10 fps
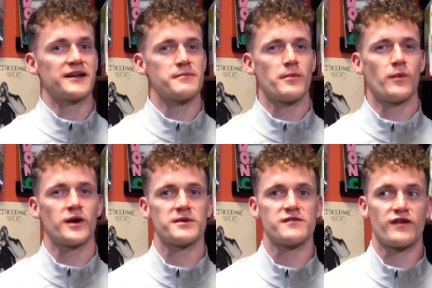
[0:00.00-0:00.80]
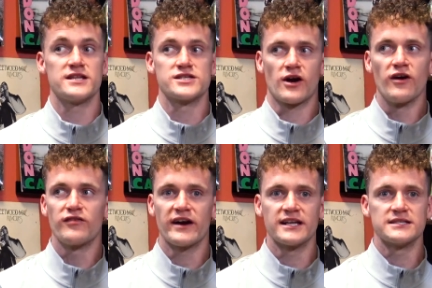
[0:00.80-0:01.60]
I remember one of my friend's
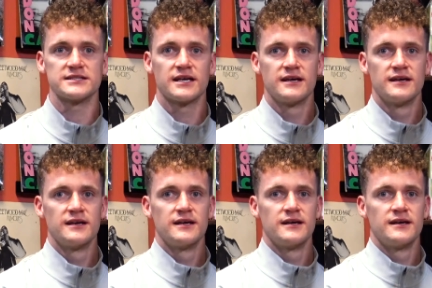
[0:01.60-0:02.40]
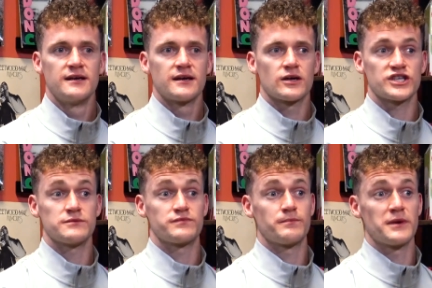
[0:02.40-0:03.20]
girlfriend.
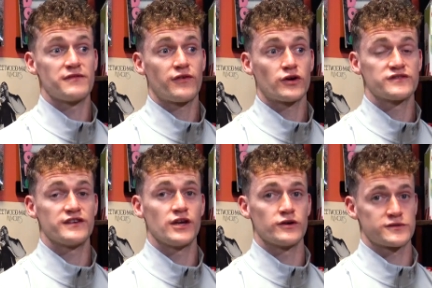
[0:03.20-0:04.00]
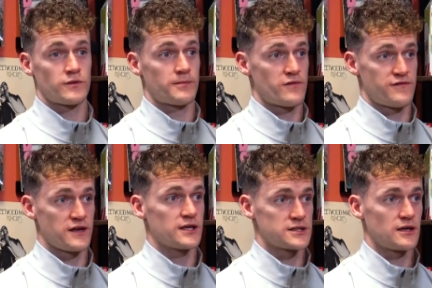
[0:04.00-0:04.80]
Like my first videos were about
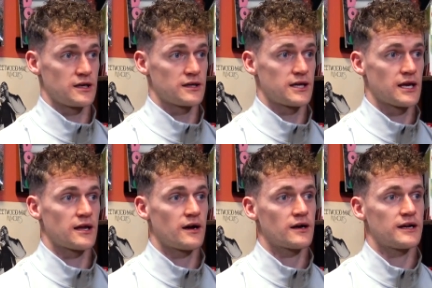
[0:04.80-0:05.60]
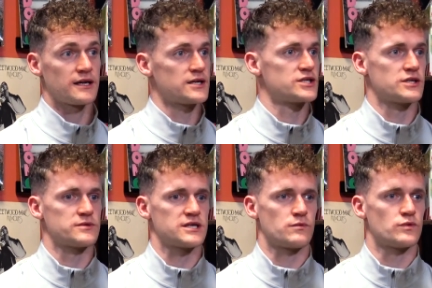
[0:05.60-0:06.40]
fitness on TikTok, mm. and then she
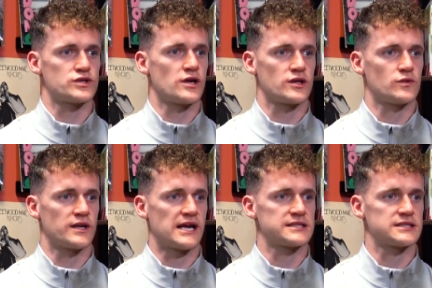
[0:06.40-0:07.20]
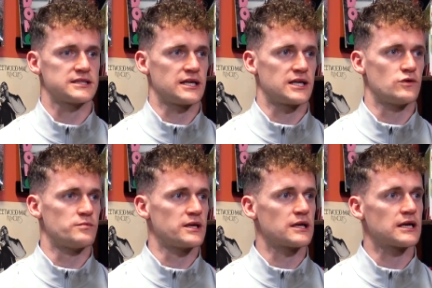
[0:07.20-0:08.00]
was like, "Would you not do the dances? Like you would
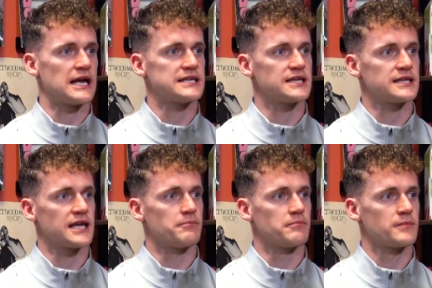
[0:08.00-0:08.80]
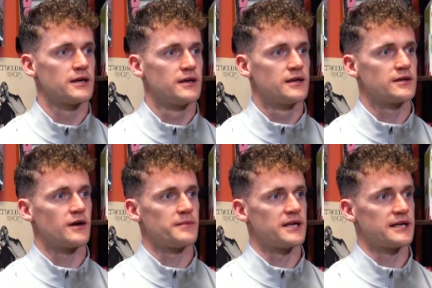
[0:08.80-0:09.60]
be class at them." Yeah you know
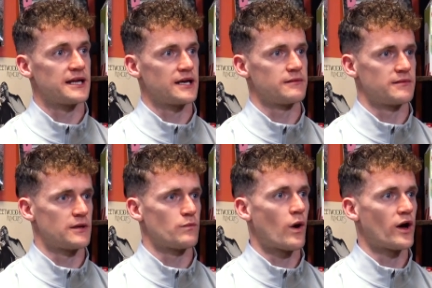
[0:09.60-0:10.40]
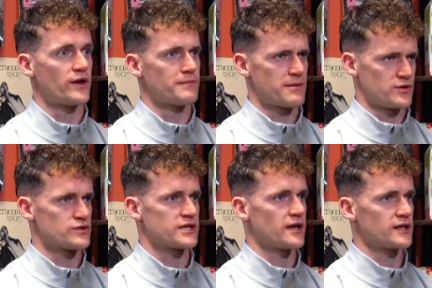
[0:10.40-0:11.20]
what I mean? And then I did one. Remember you were
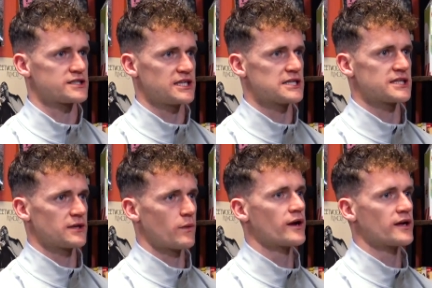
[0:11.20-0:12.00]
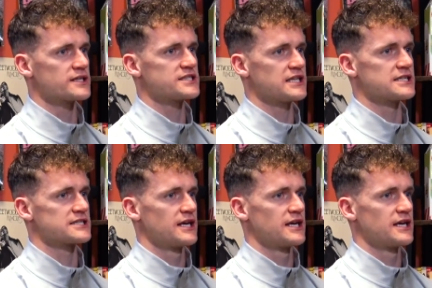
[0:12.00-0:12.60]
saying on the stilts, did one on the, stilts, stilts one.